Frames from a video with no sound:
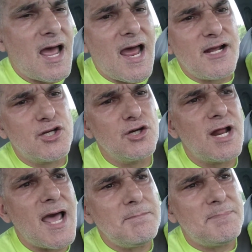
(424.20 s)
had a good
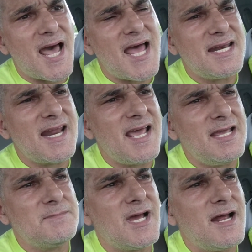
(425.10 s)
and bad
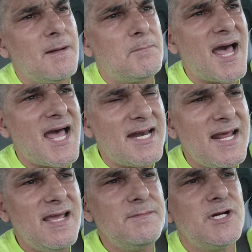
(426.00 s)
name. I had a bad
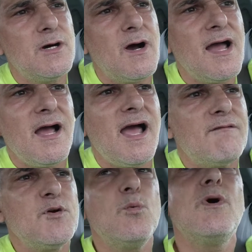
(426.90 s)
name, you know.
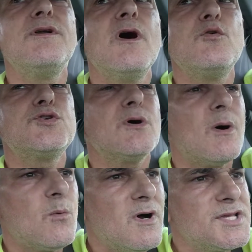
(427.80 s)
Everyone knows who I
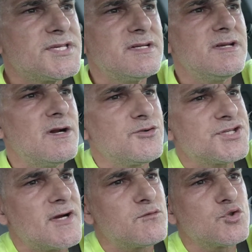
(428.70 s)
was in, you know,
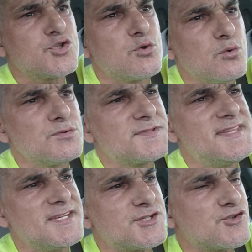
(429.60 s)
several schools
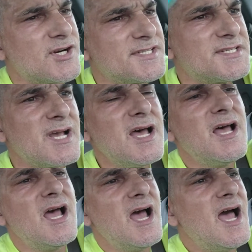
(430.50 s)
districts.
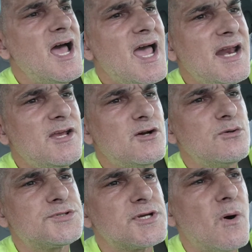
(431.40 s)

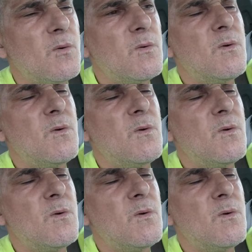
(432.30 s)
Anywho, so